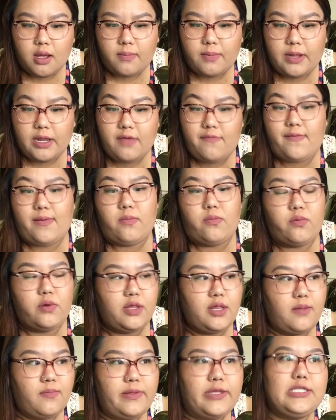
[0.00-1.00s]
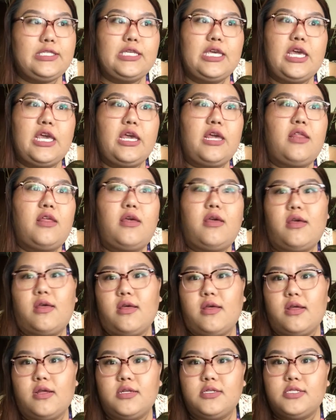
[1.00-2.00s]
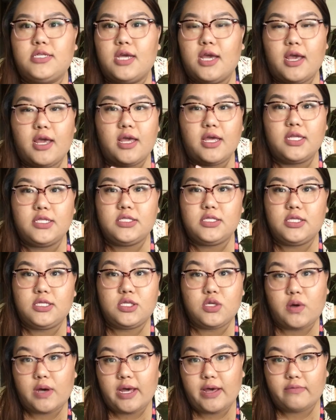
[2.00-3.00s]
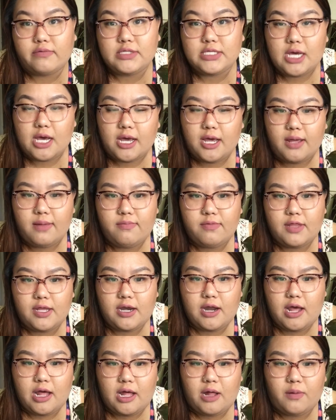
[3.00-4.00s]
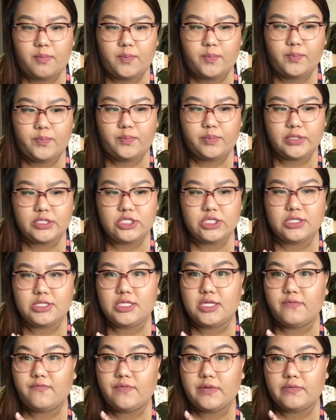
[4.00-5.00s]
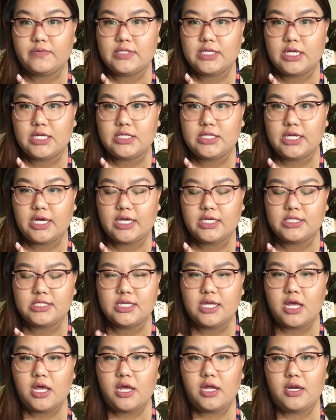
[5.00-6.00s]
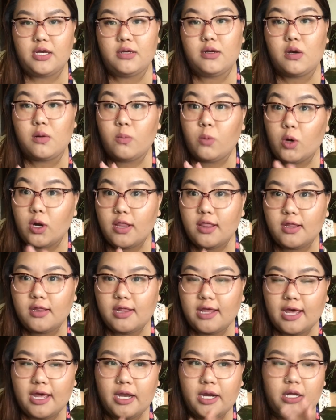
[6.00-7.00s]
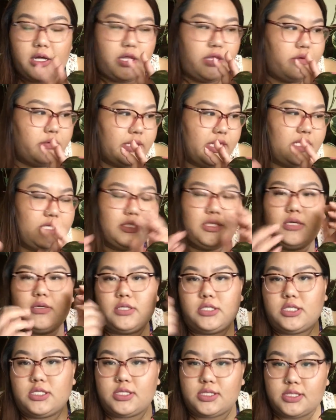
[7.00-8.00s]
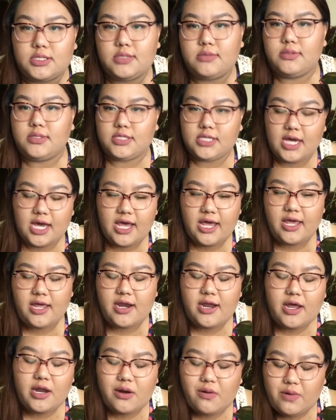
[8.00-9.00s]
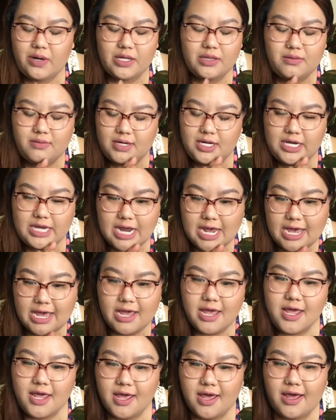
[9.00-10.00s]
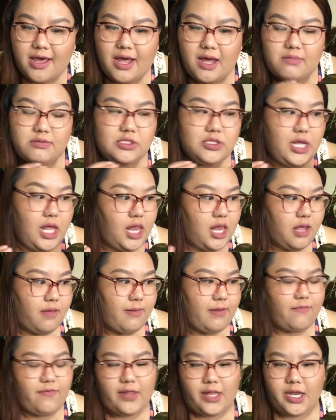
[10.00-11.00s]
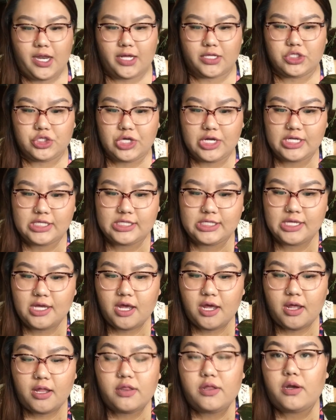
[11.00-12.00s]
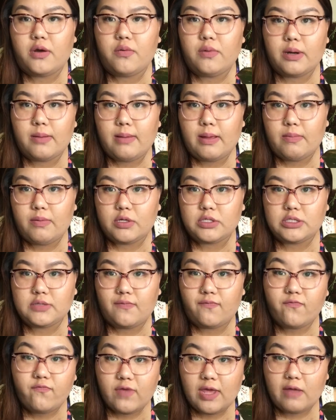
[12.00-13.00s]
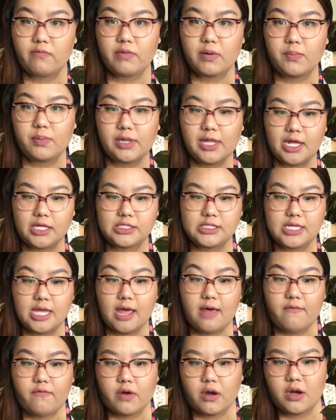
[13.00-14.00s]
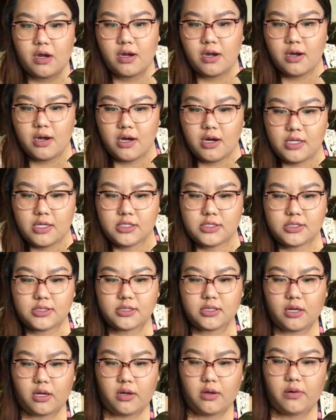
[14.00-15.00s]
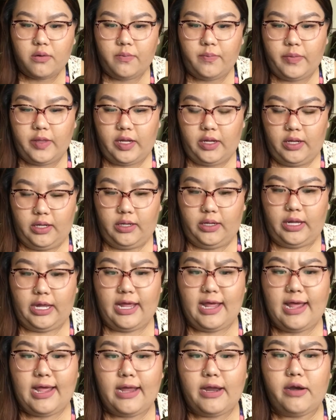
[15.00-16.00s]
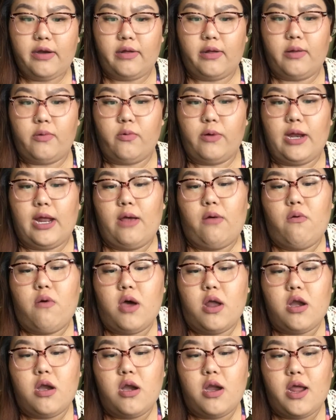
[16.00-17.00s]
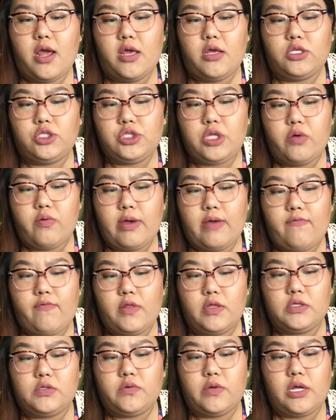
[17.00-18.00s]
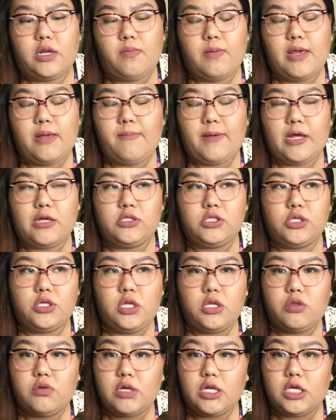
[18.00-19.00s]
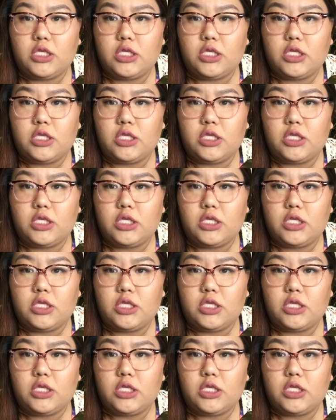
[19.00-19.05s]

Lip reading: but if I'm really busy and I don't have time, then I'll push it to 15 days. No more than that, otherwise they'll just die, and I don't want them to die. Absolutely love my philodendrons. They're one of my most favorite plants ever. So and when I water, I usually wait for the soil to be about 2 to 3